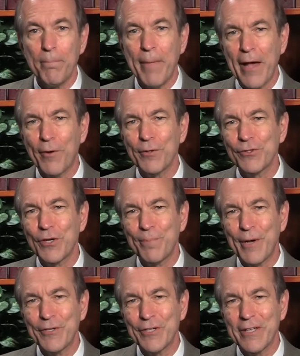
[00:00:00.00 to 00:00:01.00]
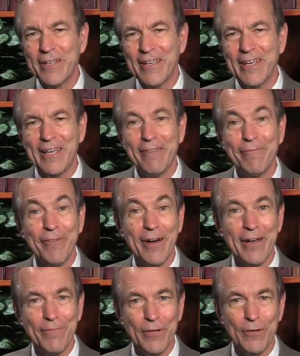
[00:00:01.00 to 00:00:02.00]
balance our budget in
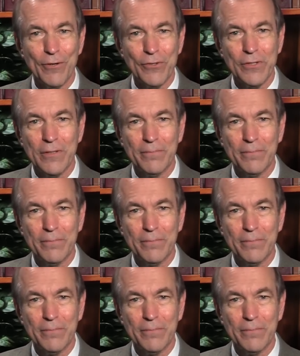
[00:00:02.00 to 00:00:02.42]
five years.